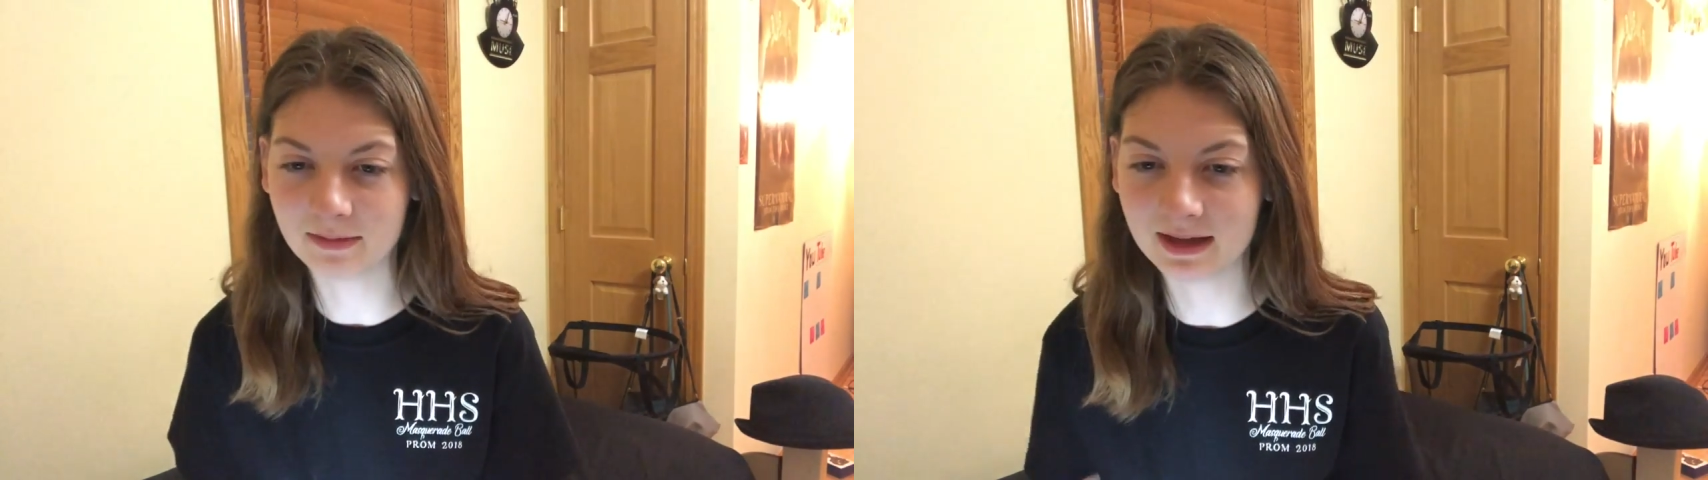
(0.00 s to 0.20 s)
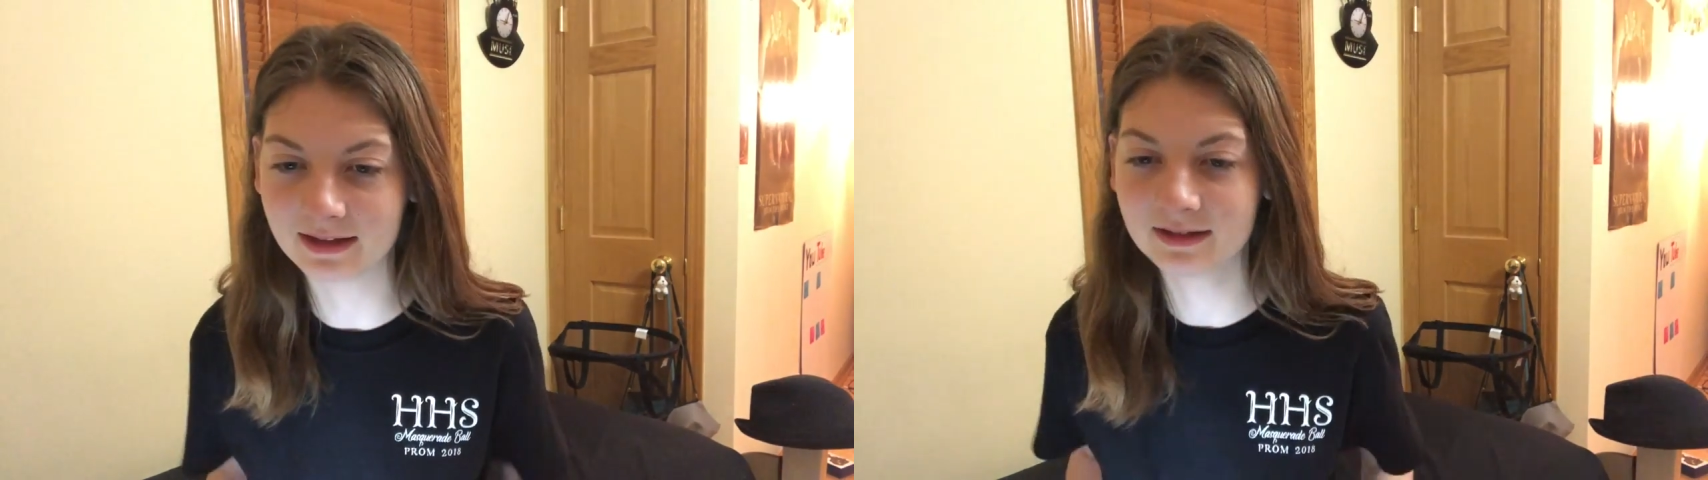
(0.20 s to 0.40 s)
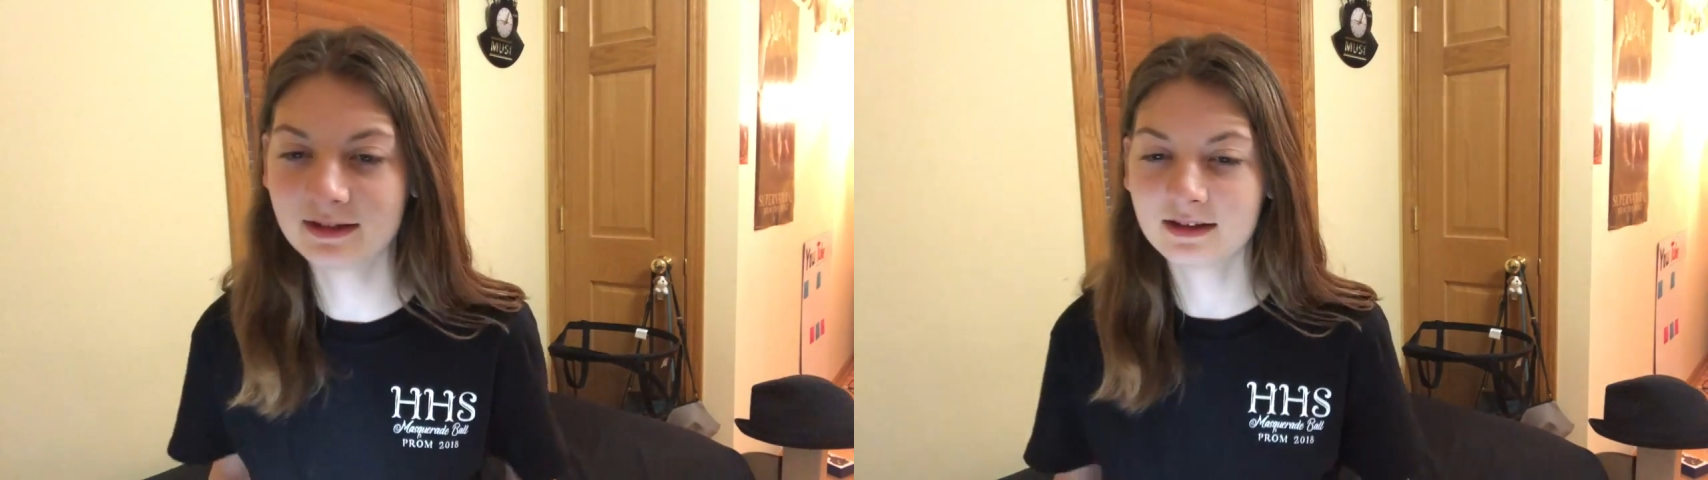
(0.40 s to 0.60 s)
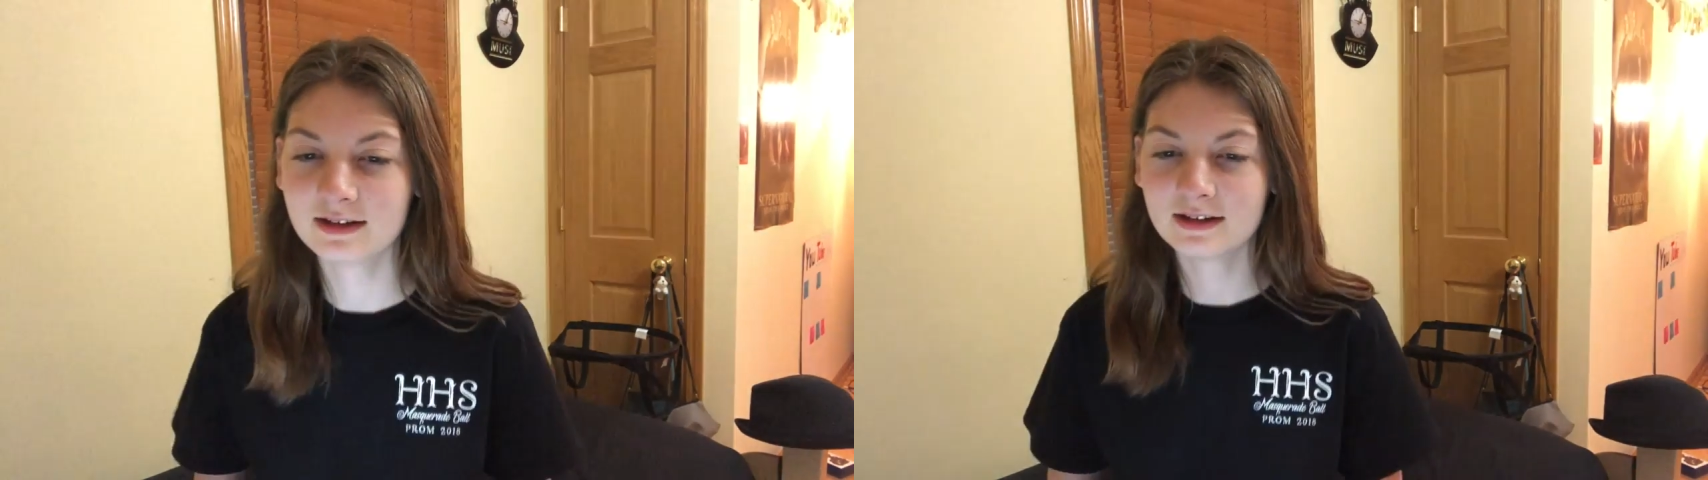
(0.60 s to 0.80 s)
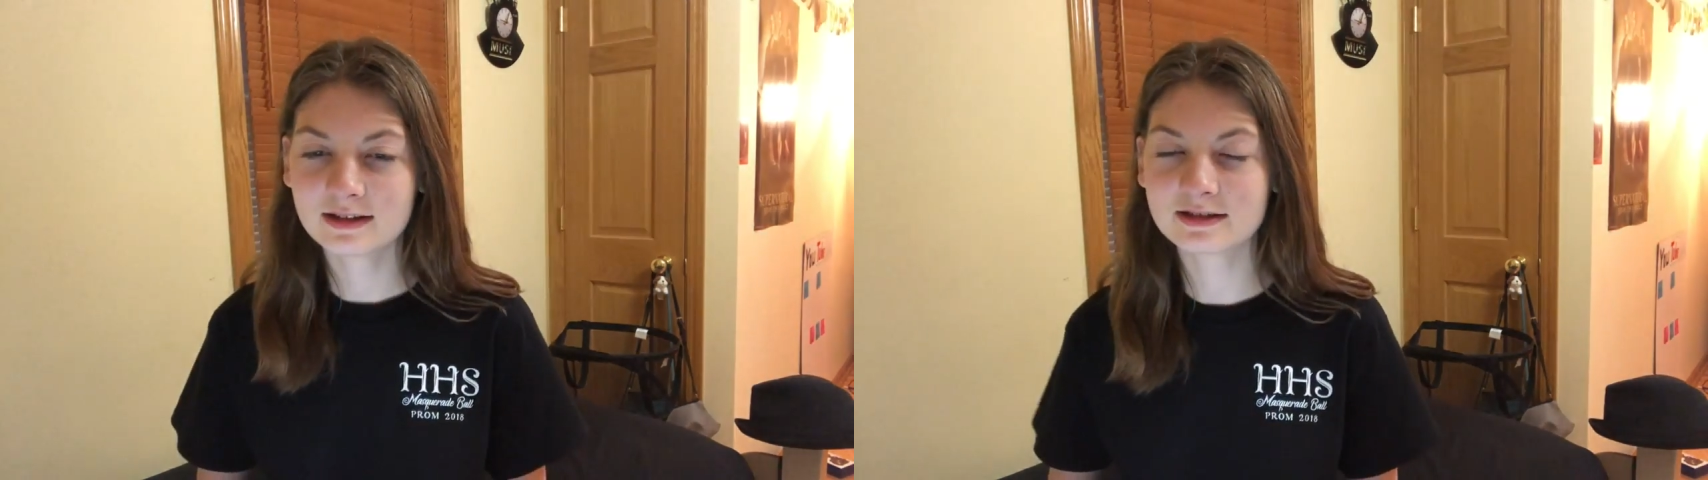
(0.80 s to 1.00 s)
me.
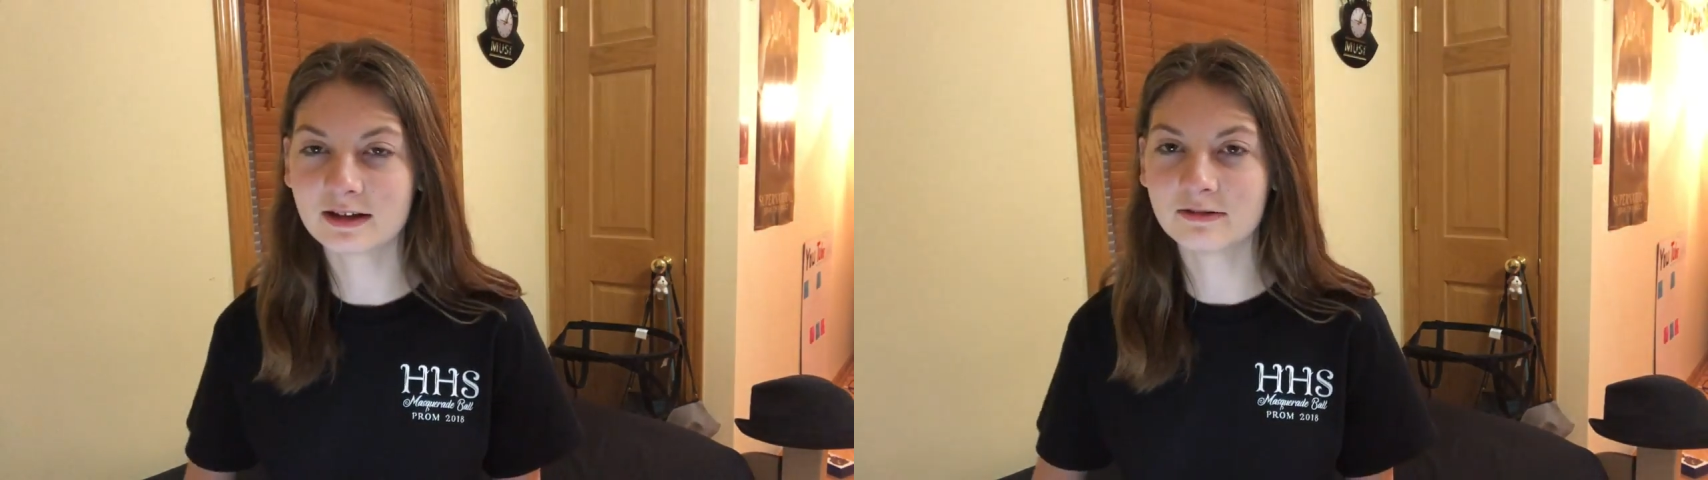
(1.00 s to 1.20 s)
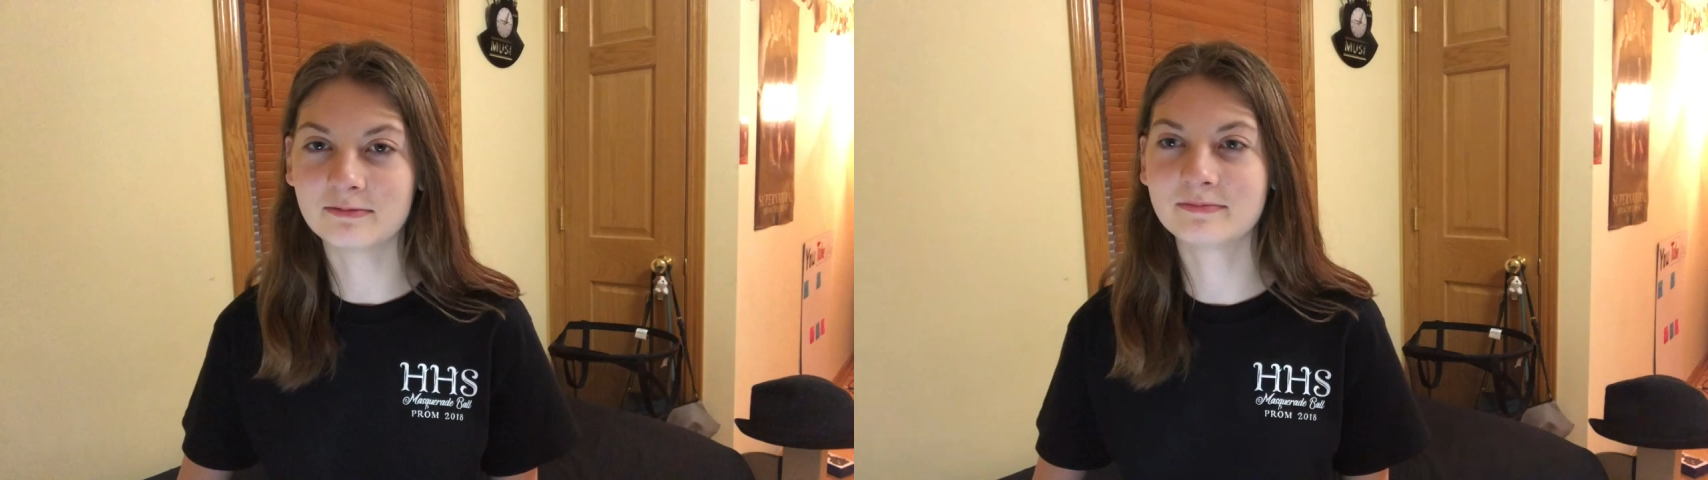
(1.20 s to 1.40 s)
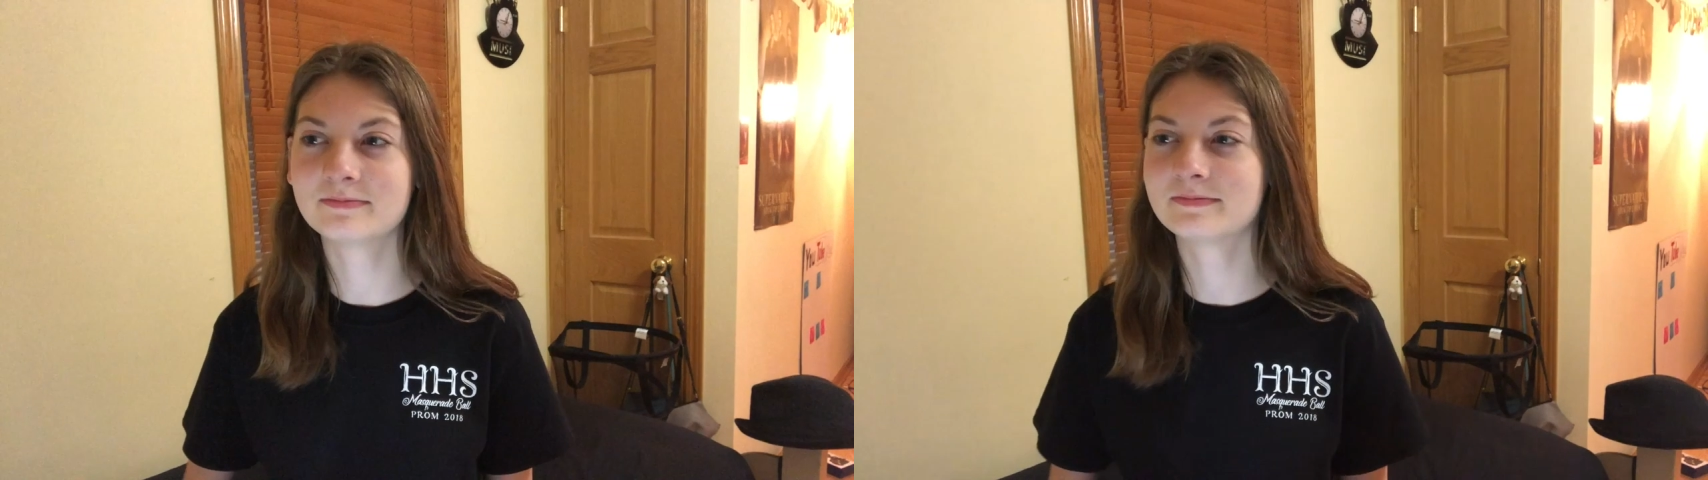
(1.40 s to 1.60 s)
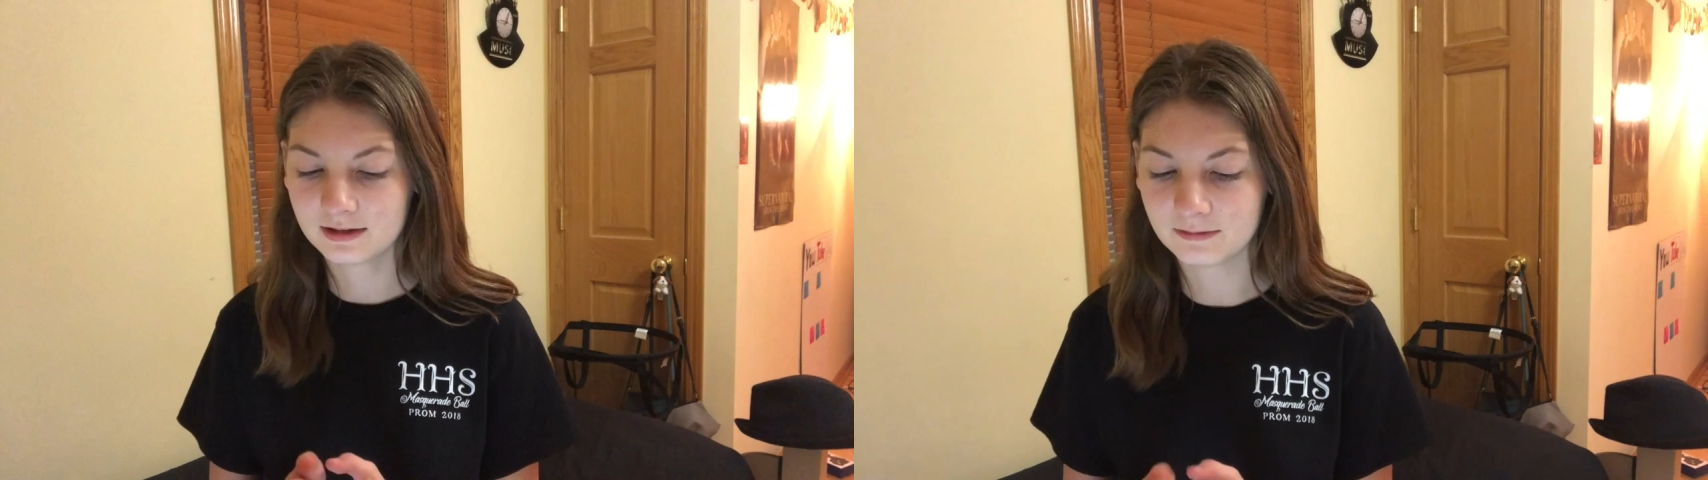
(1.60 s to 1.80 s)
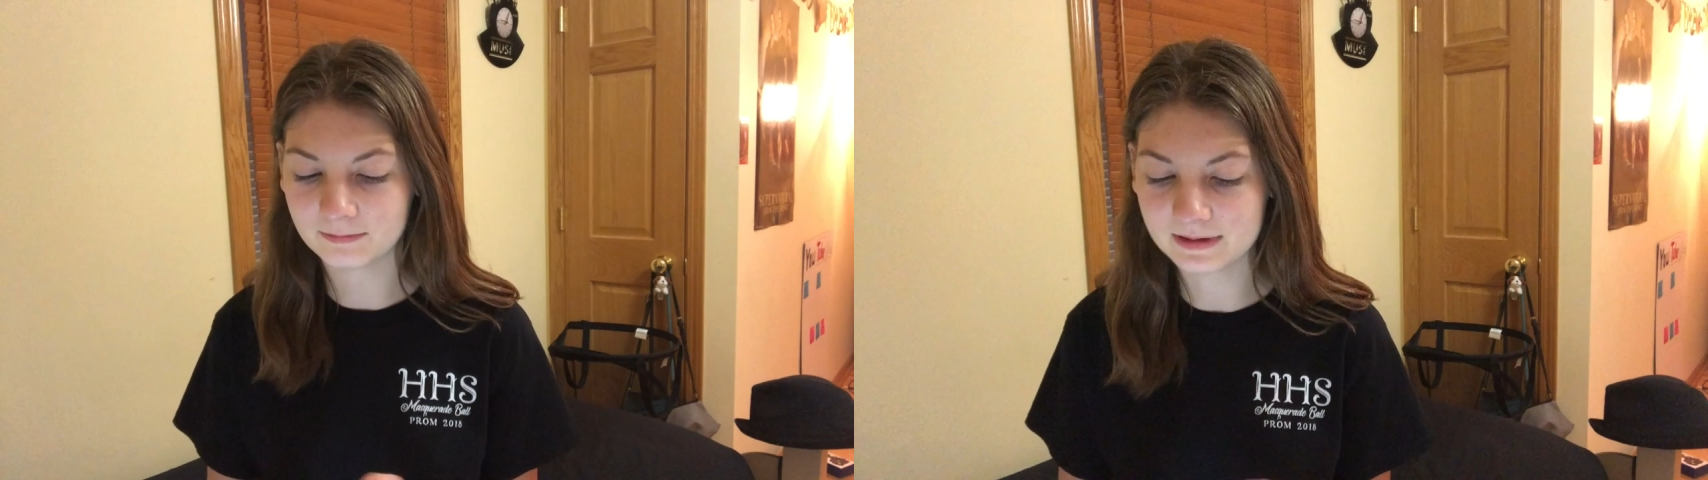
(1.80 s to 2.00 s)
So, the